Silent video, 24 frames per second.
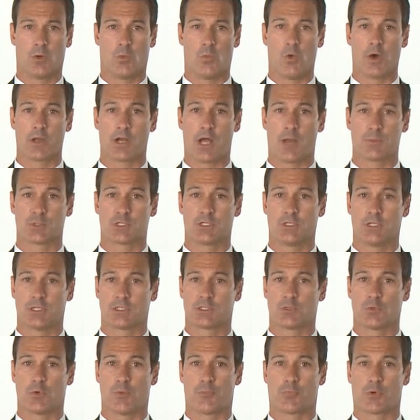One option
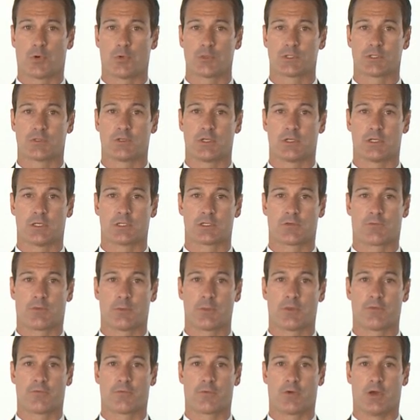is to approach the disc
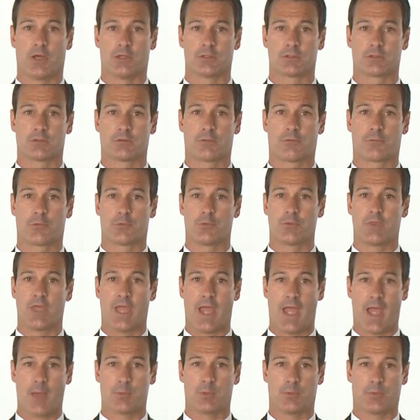from the front, through
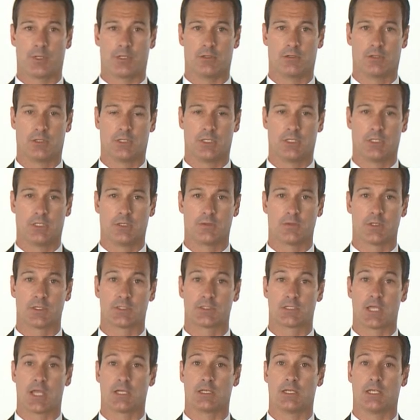the abdomen.
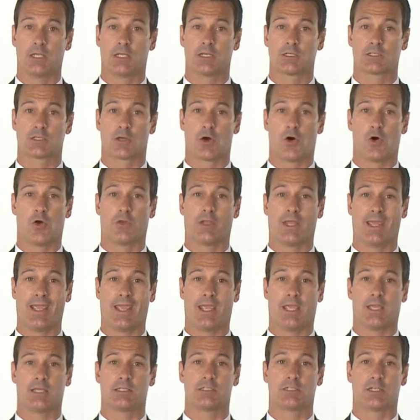This technique is called
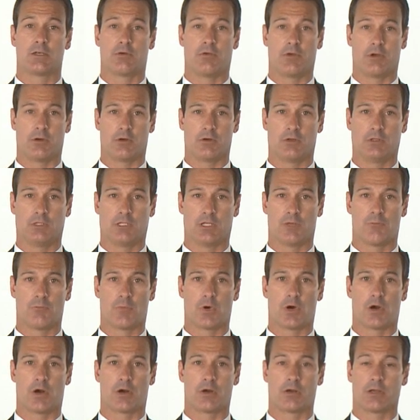anterior
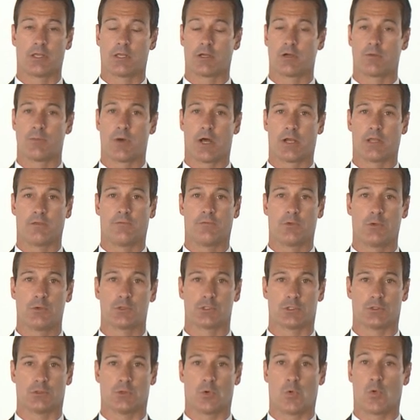lumbar interbody
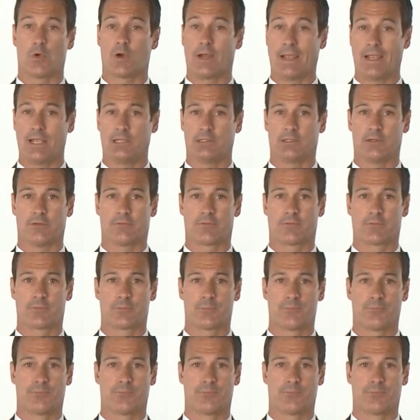fusion, or A L I F.